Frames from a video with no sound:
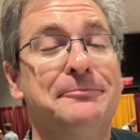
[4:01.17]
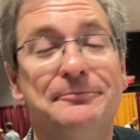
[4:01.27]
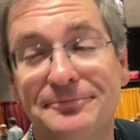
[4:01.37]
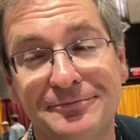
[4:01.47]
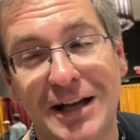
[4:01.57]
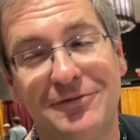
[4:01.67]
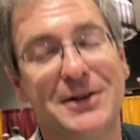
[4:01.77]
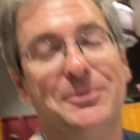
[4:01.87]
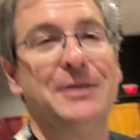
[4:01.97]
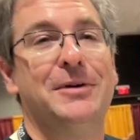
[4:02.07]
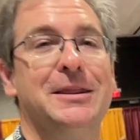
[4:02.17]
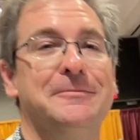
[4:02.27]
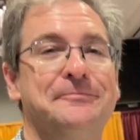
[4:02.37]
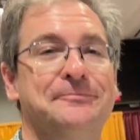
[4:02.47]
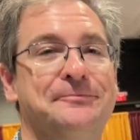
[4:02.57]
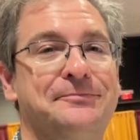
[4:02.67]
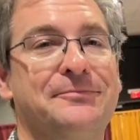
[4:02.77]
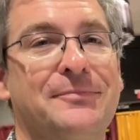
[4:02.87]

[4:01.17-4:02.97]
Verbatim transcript: A lot of fun to play with. I